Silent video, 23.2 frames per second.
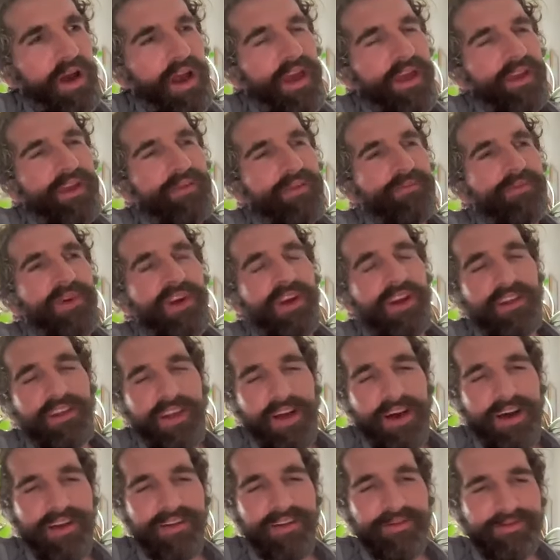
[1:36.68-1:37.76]
I had to bring a
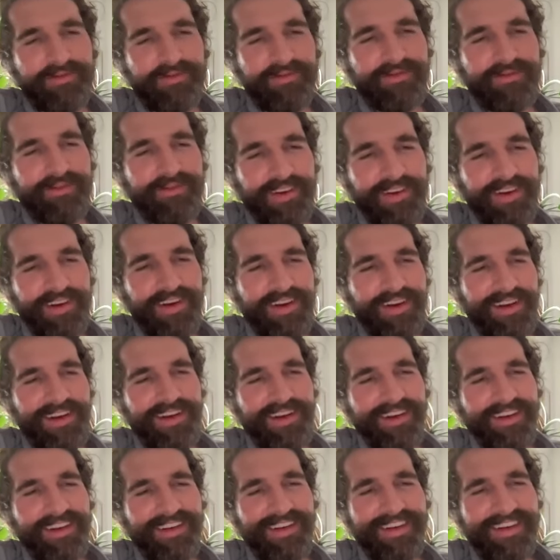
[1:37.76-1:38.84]
lot of,
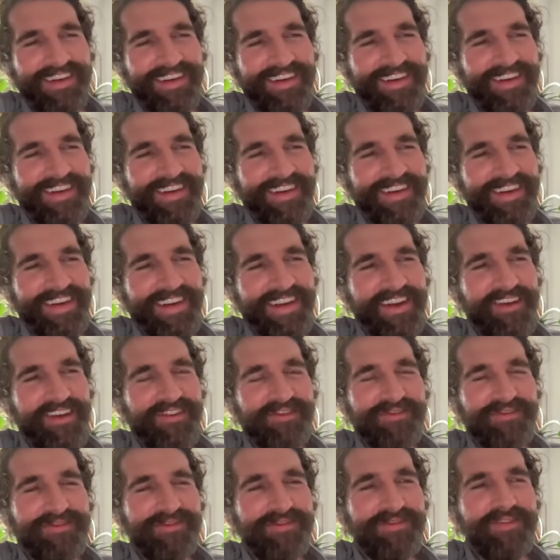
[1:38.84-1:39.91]
I
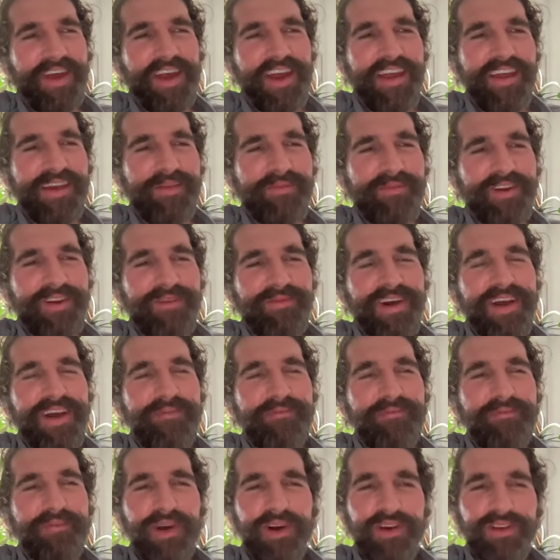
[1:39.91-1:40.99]
had to bring my
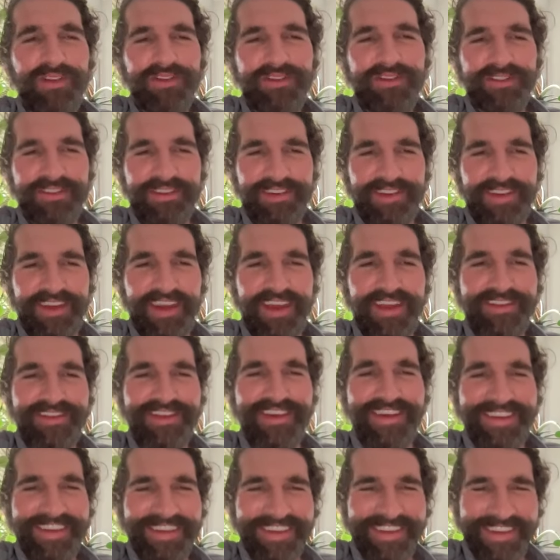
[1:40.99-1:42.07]
most
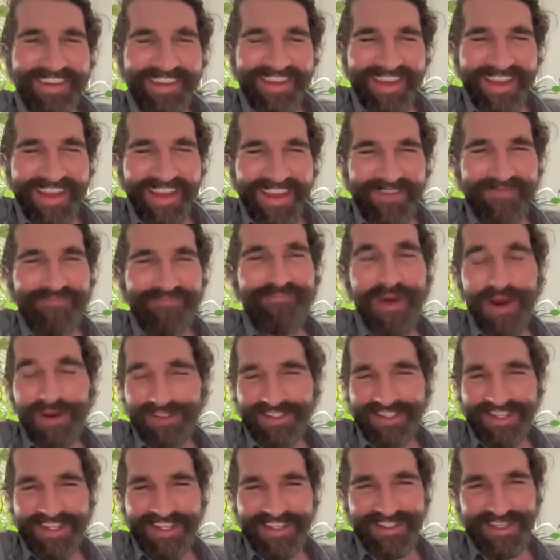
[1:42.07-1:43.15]

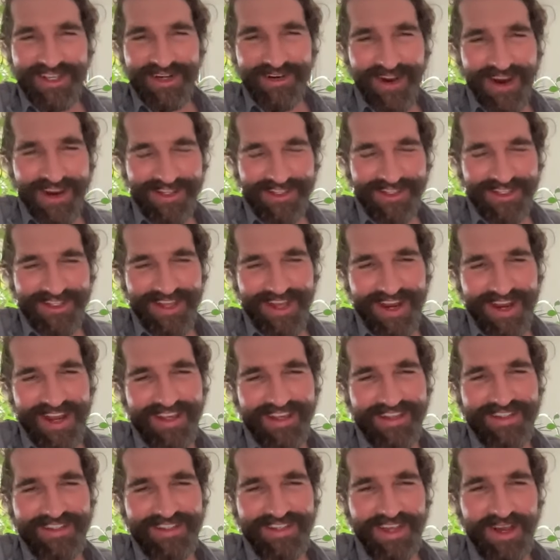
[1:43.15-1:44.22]
consideration that I
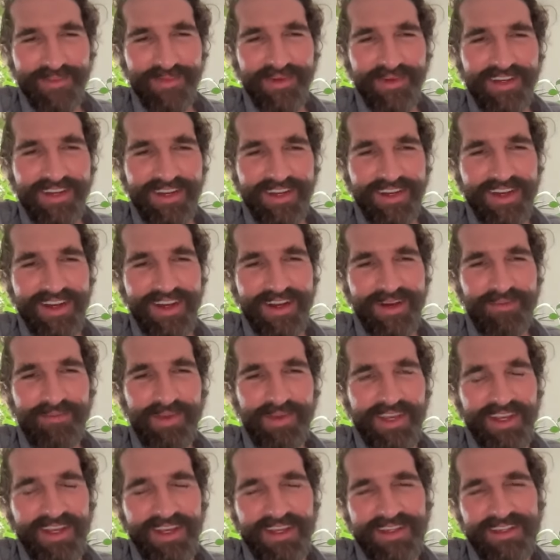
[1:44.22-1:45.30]
could summon,
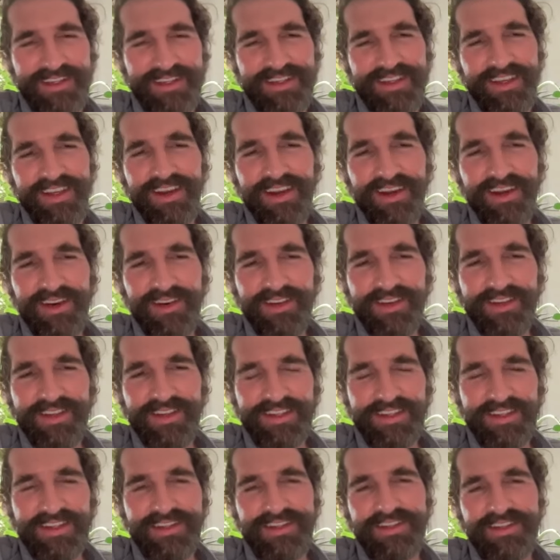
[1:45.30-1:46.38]
because,
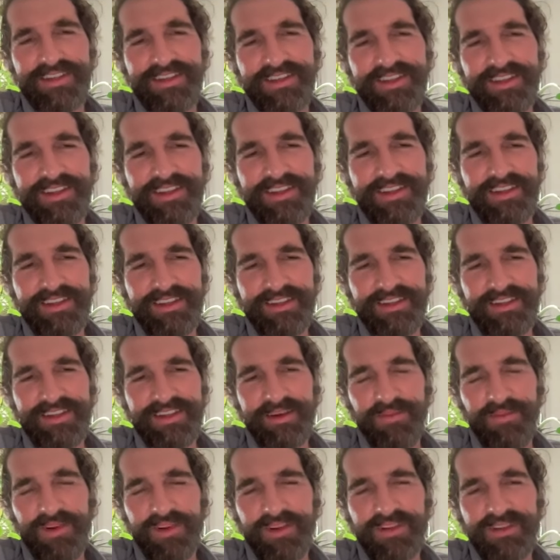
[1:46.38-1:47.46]
this is
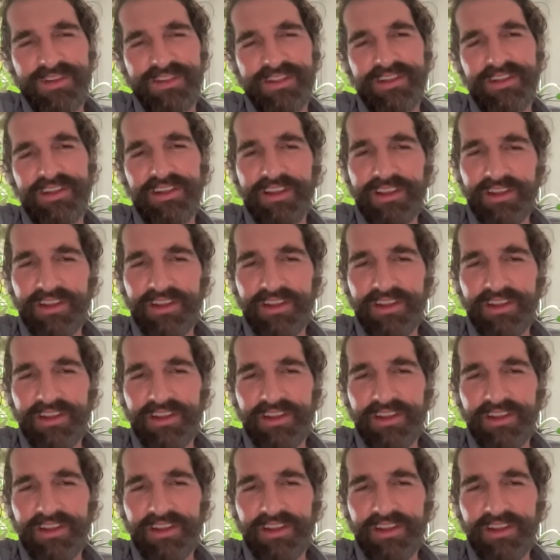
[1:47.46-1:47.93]
someone's,